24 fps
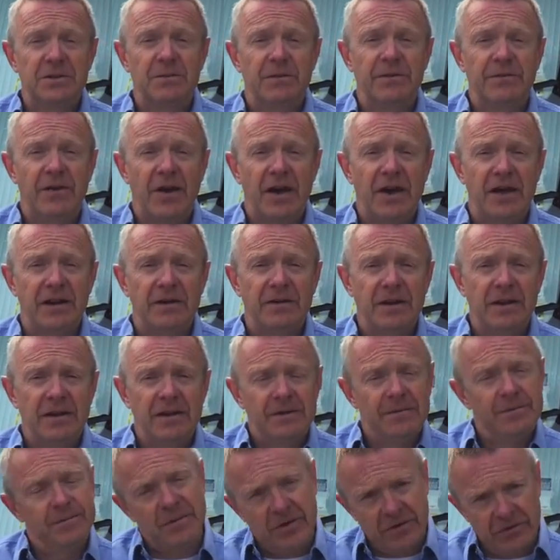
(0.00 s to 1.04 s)
of the van,
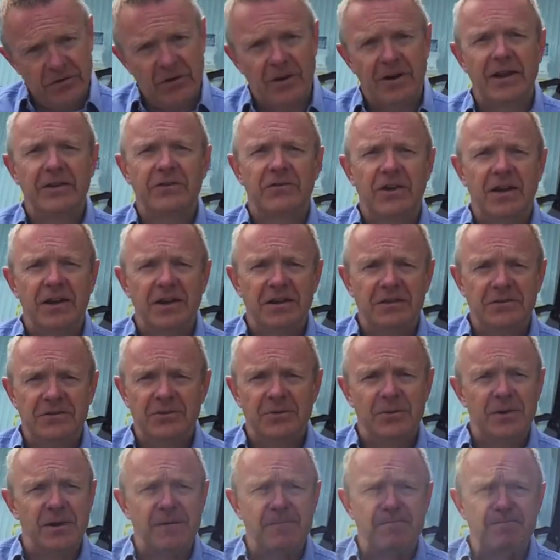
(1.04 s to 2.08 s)
so let's get
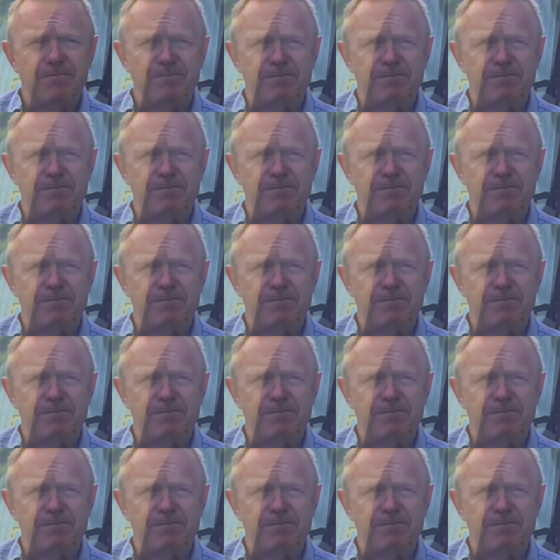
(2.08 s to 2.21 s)
into it.